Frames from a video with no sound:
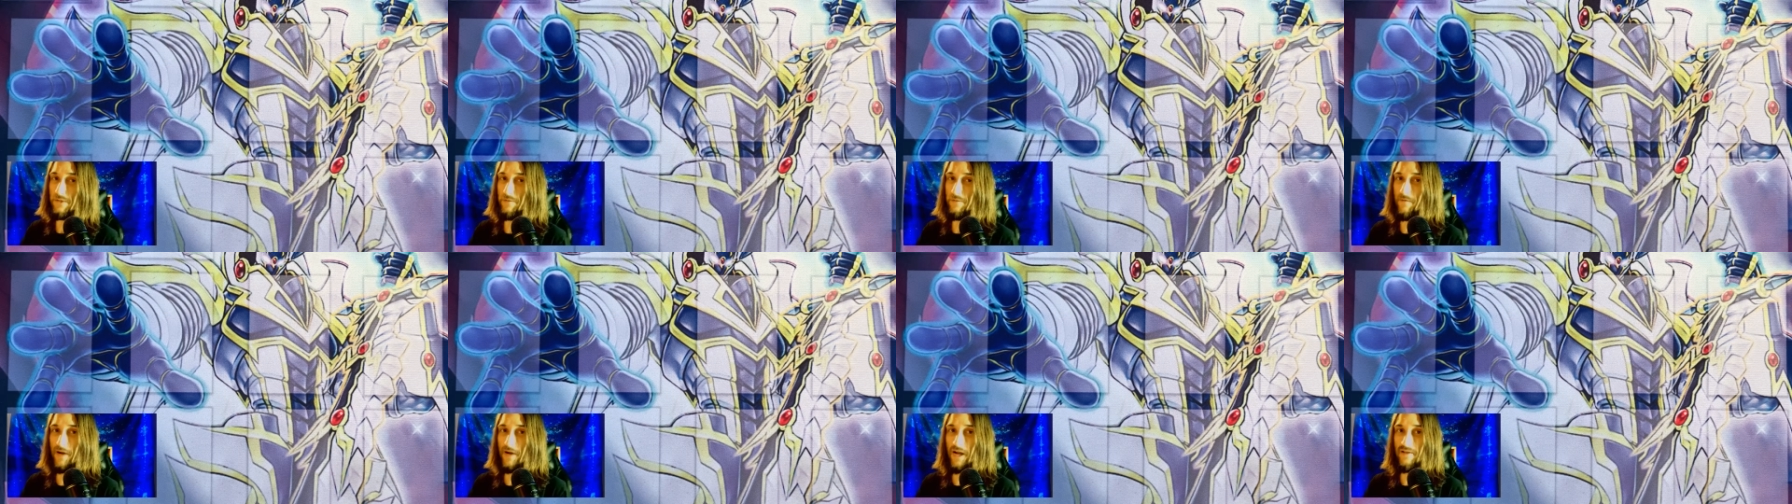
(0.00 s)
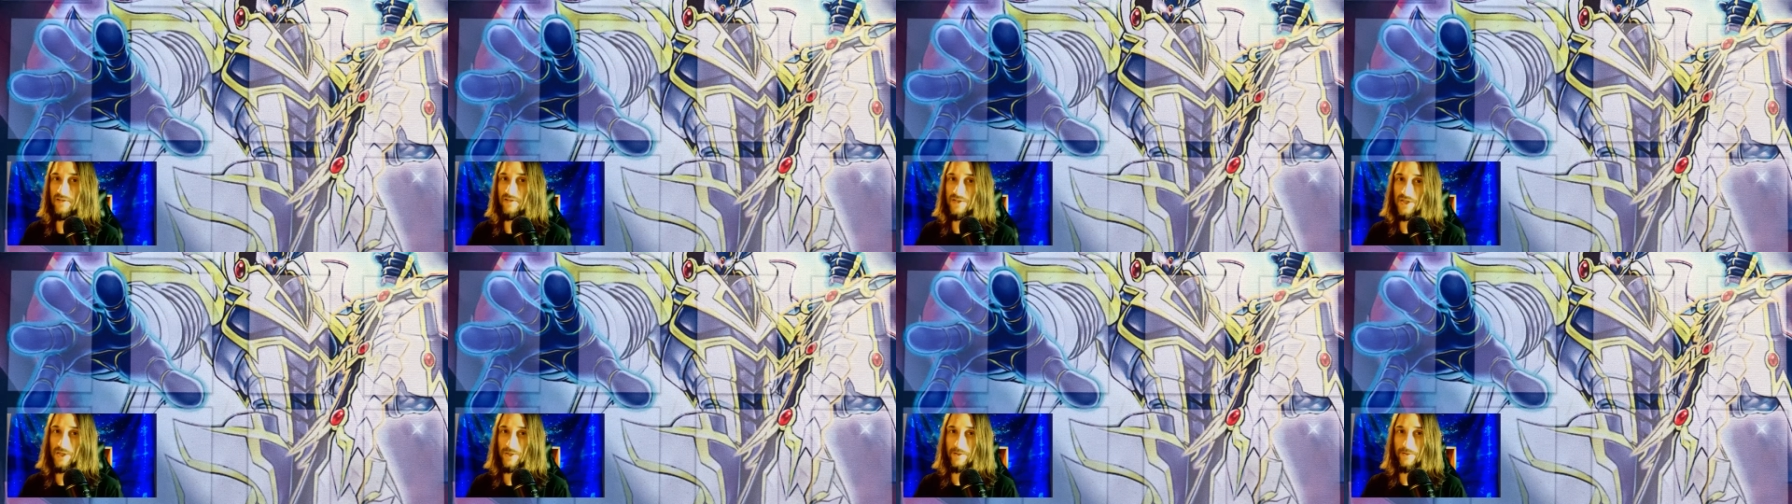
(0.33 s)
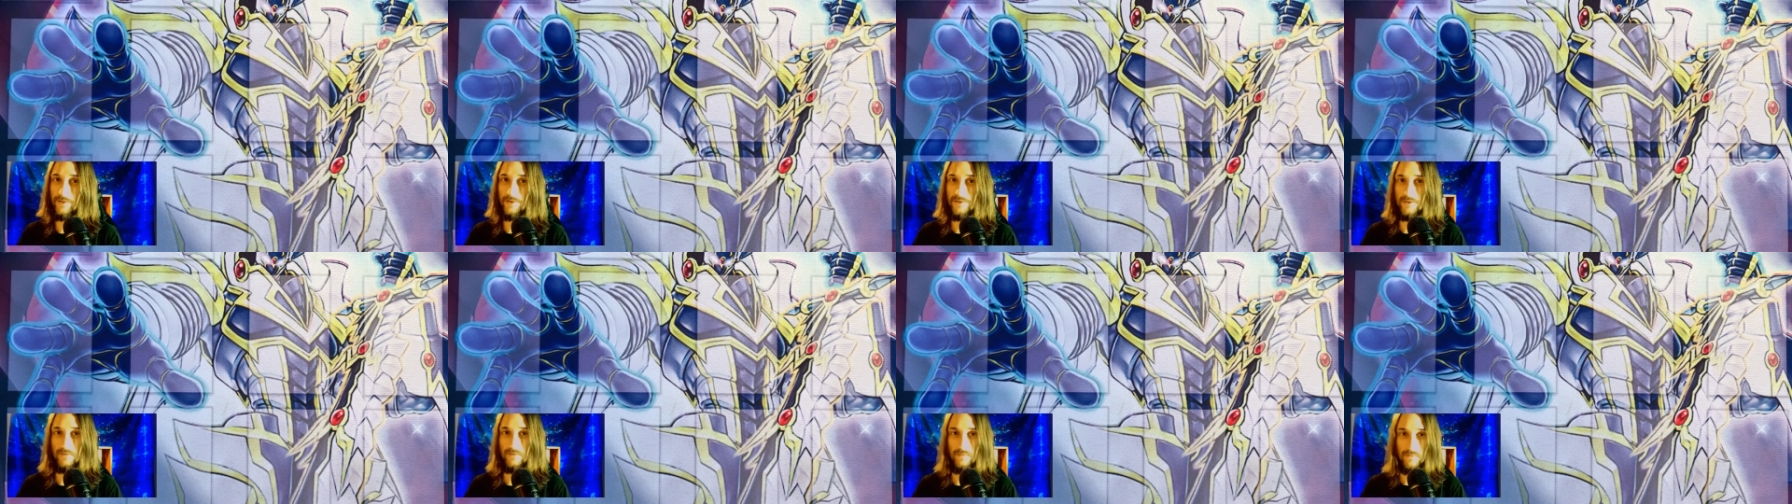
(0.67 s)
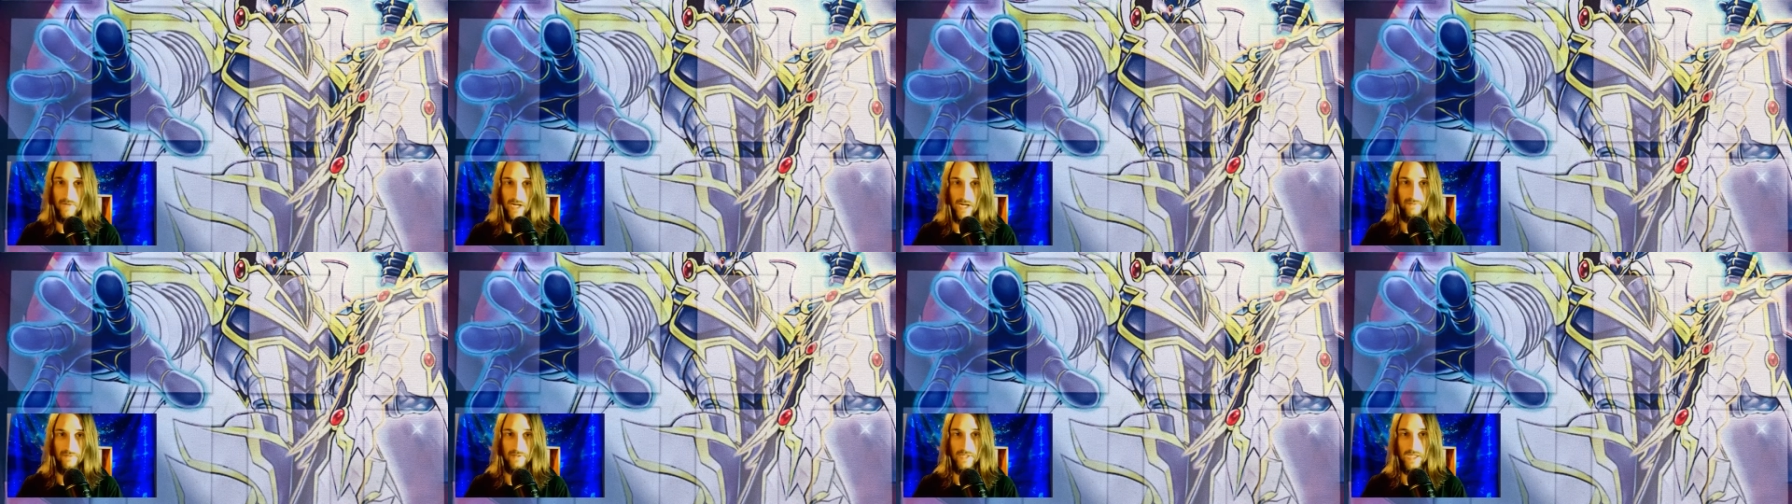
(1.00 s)
5 synchros, and
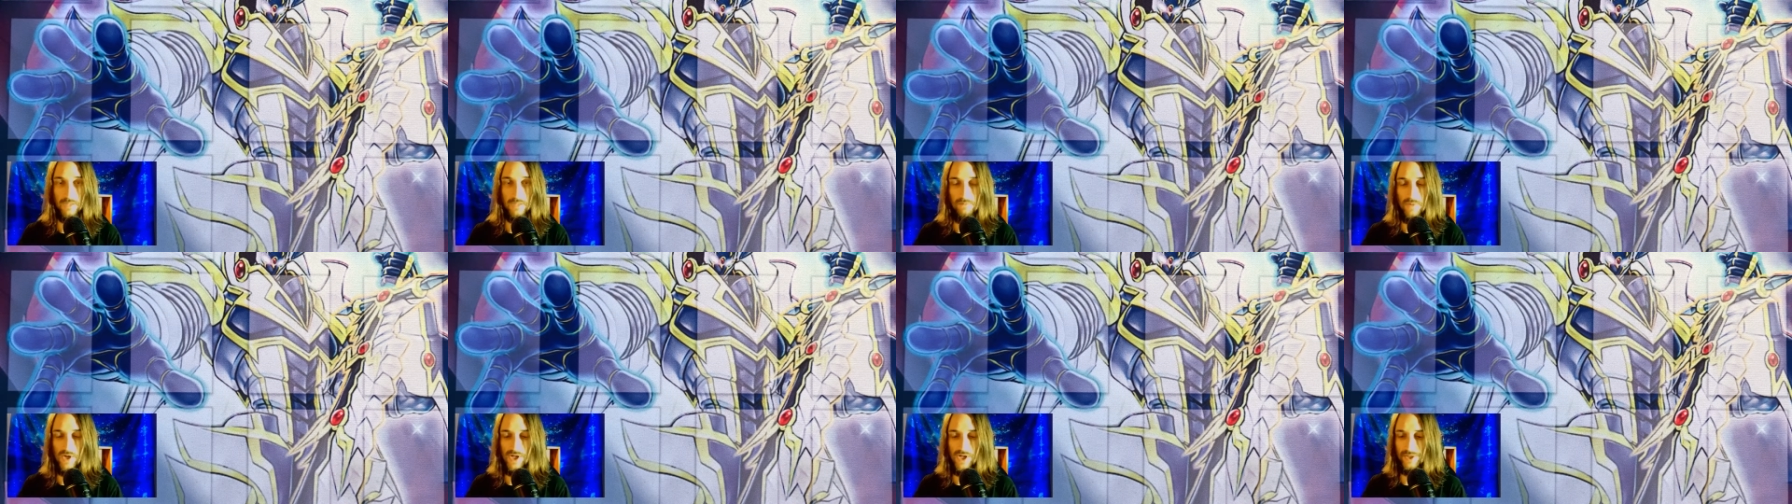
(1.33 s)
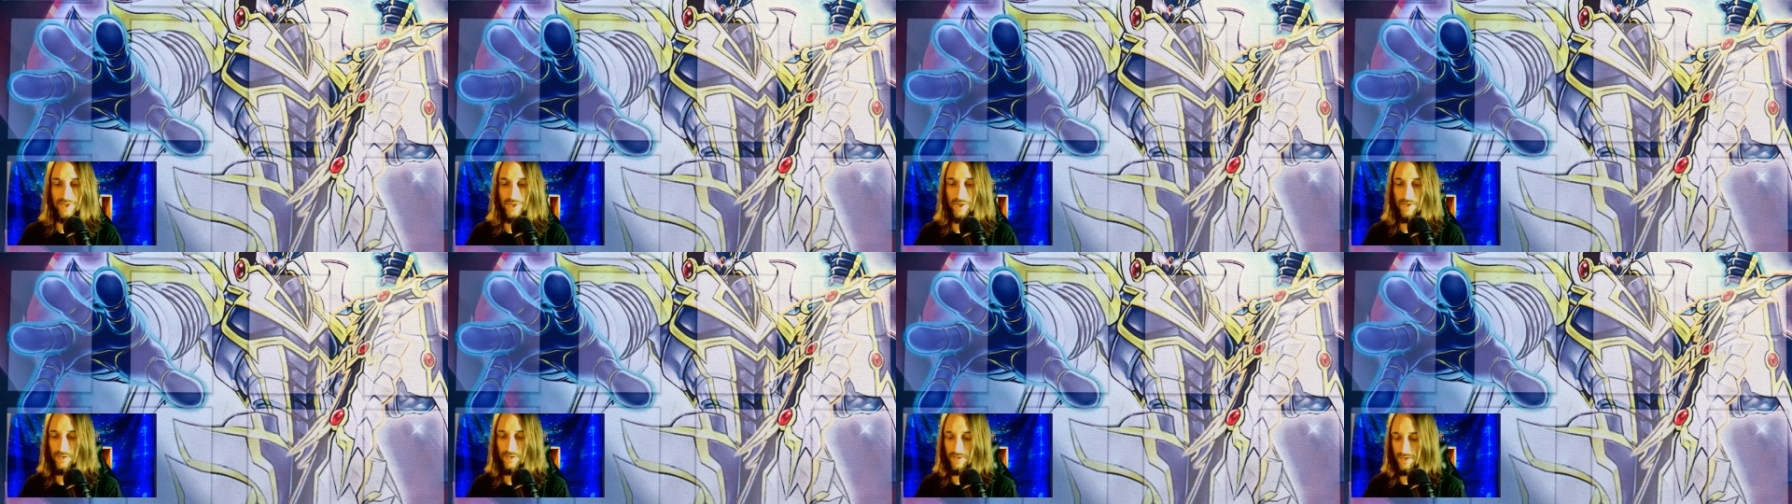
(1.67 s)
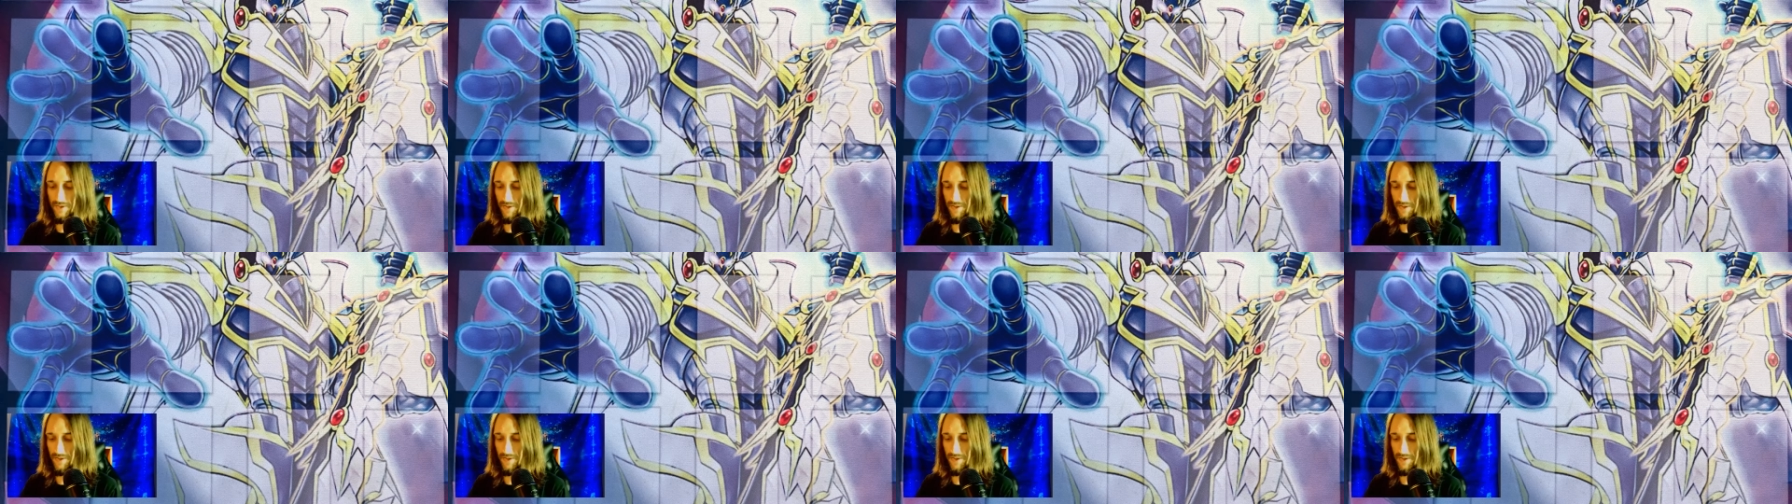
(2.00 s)
5 link monsters.